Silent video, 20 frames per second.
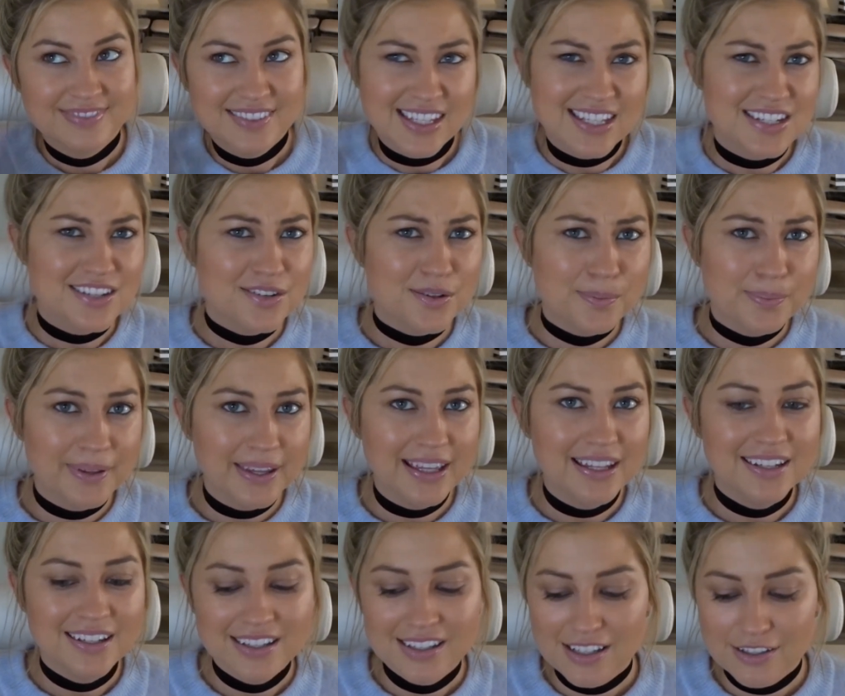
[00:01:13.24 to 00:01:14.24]
digital
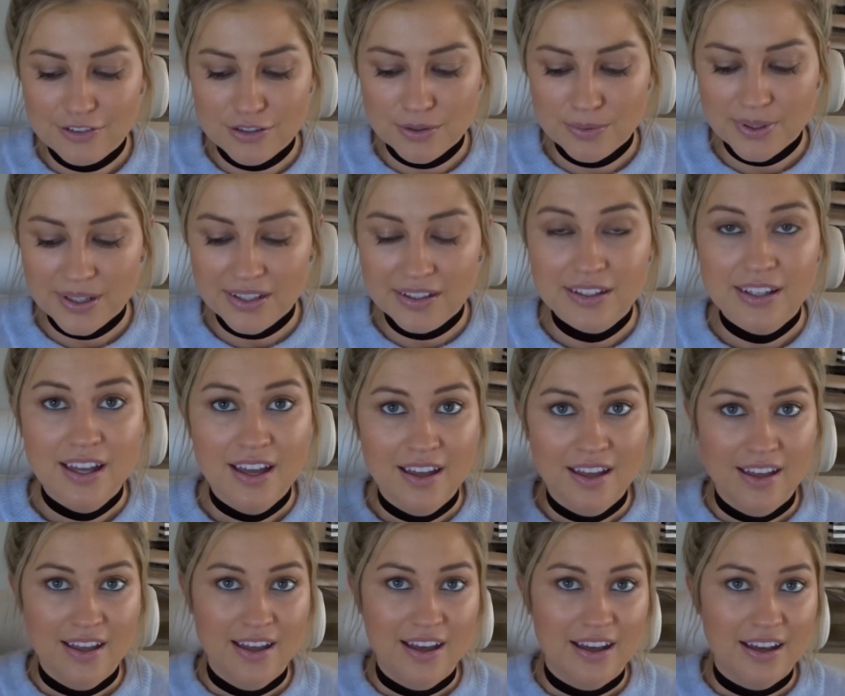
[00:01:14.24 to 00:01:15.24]
planning, if you will,
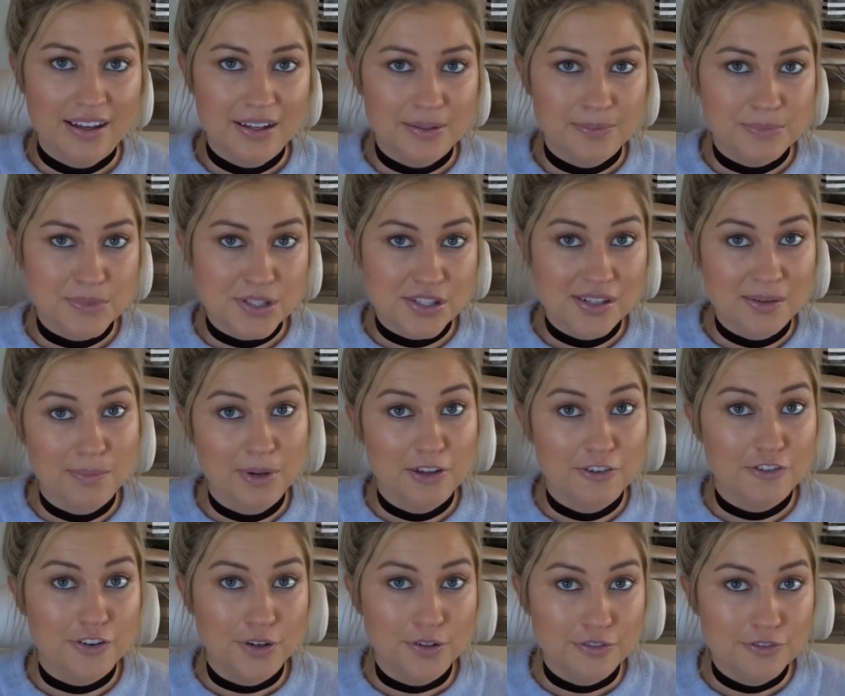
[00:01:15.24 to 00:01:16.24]
um, using my
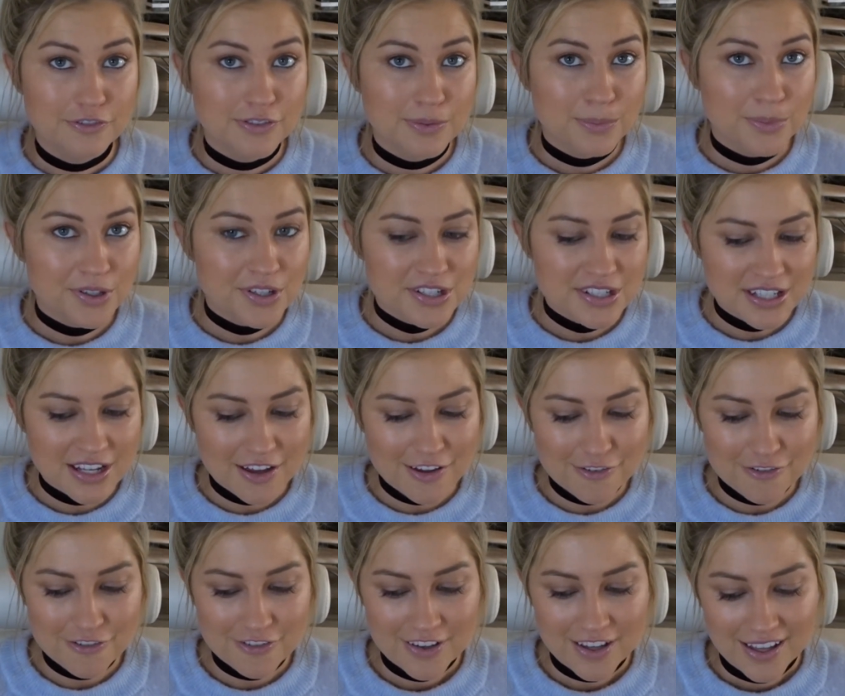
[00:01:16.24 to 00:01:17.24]
phone for more
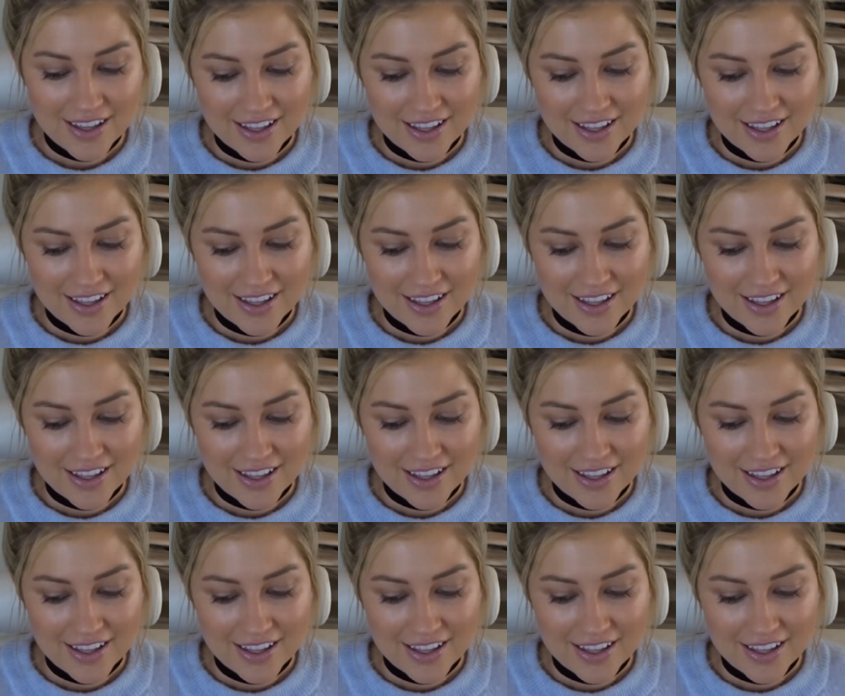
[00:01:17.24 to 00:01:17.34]
stuff.